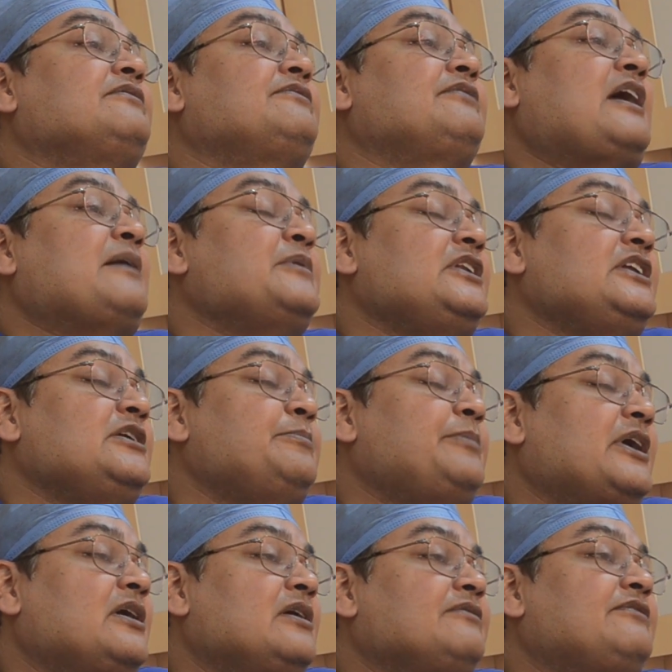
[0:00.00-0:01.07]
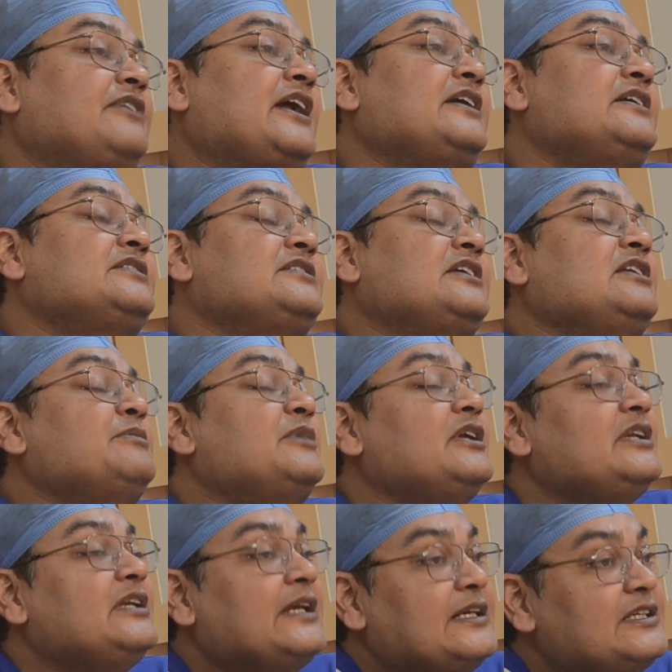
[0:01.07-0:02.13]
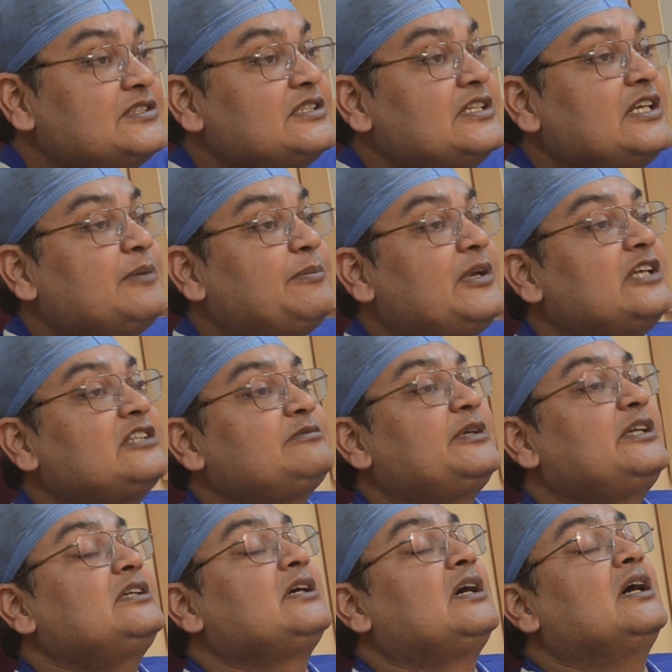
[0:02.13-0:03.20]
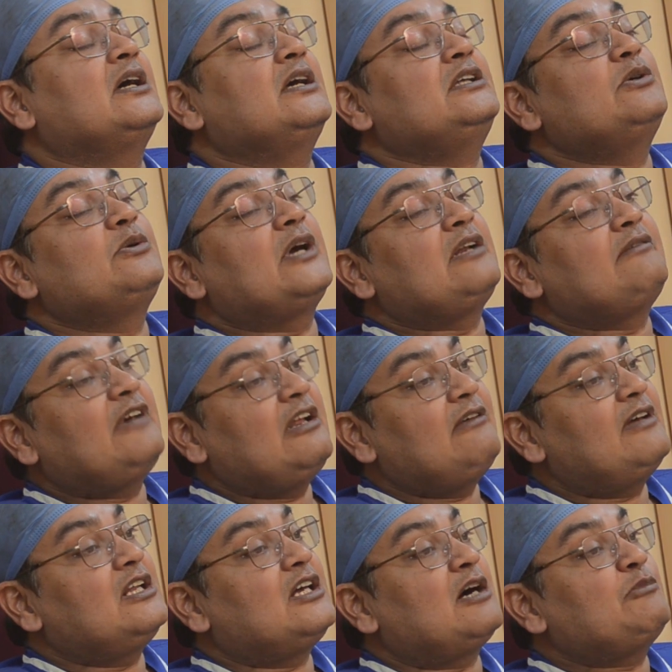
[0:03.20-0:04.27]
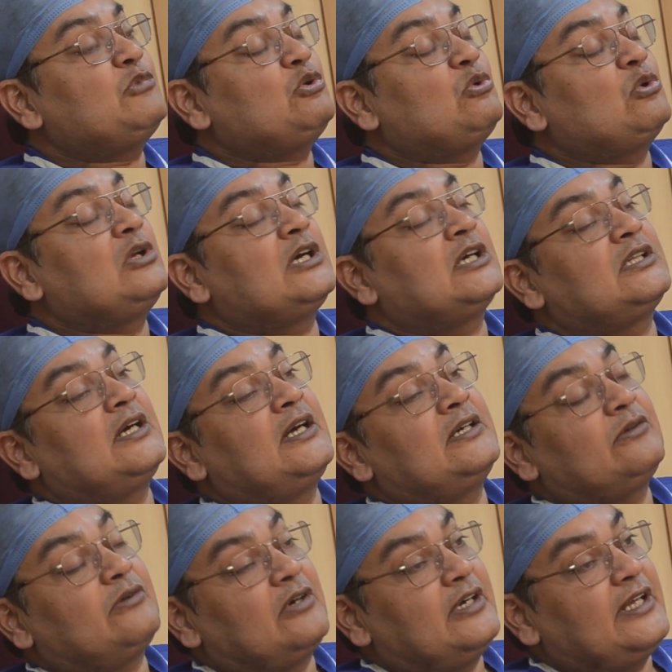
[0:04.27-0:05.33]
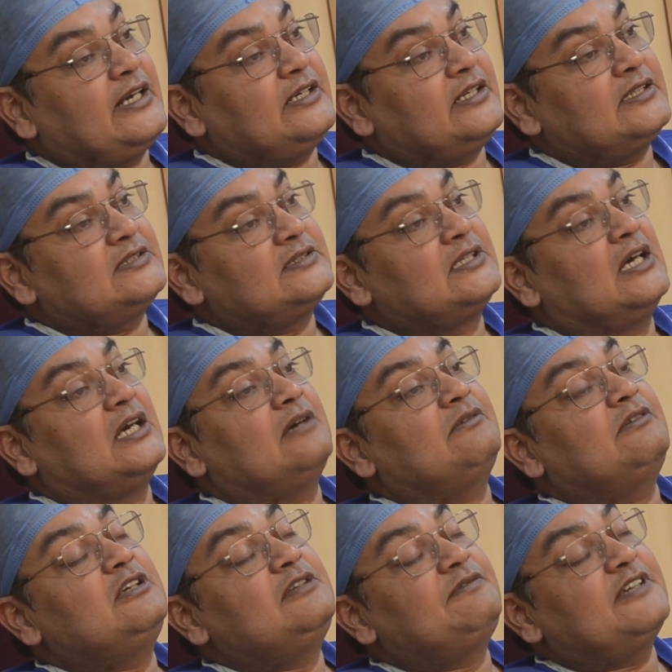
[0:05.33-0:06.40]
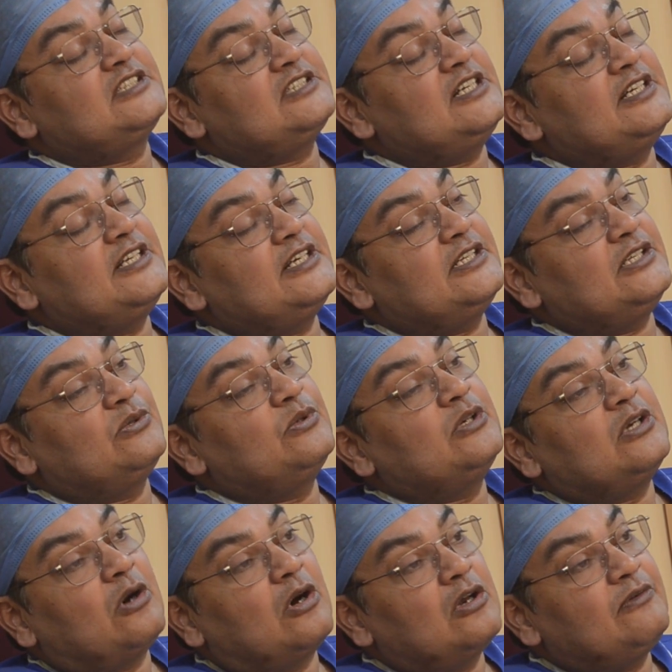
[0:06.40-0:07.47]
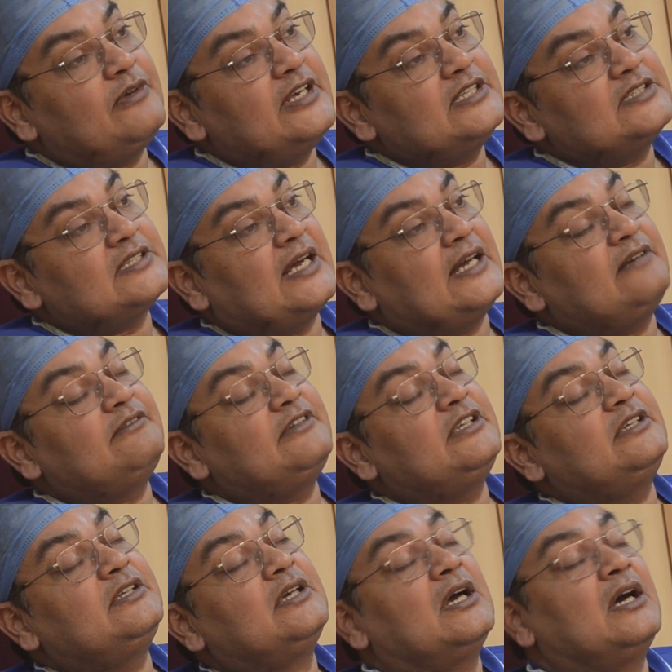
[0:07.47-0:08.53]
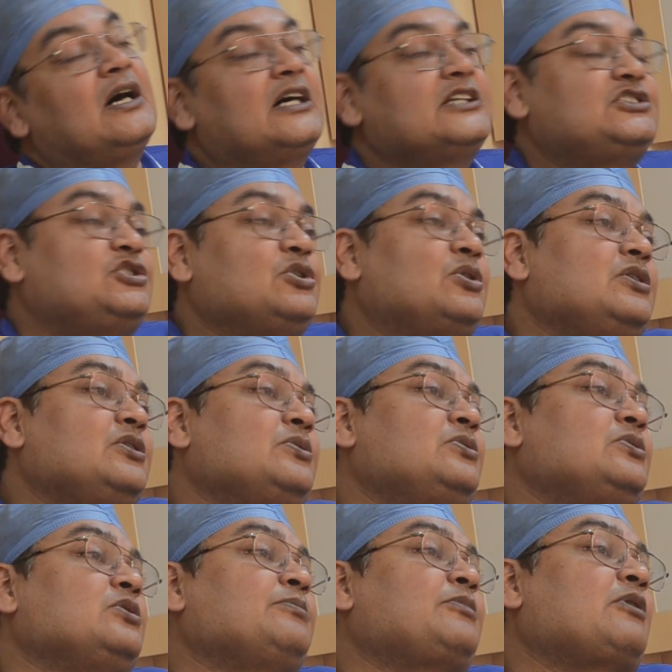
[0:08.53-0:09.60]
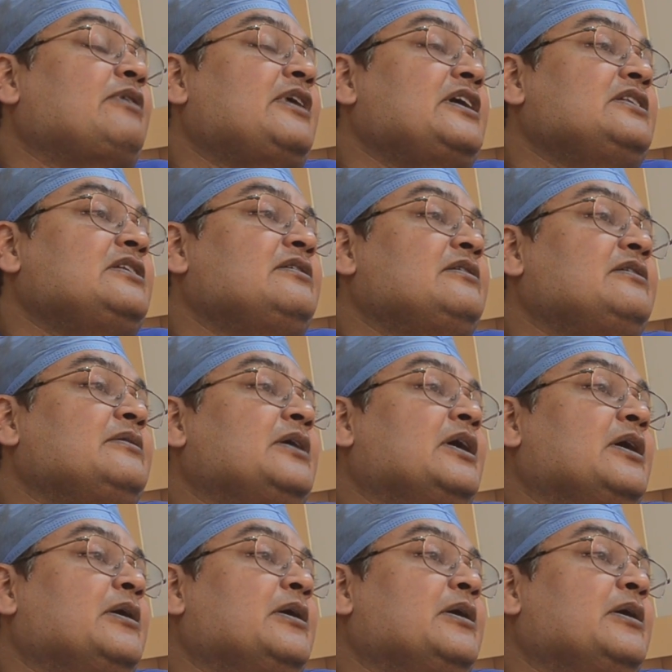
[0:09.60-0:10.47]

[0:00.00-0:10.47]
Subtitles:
family, friends, anybody needs knee replacement, you can very well come to Kolkata and contact us. We will facilitate you in all ways, and we assure you to provide the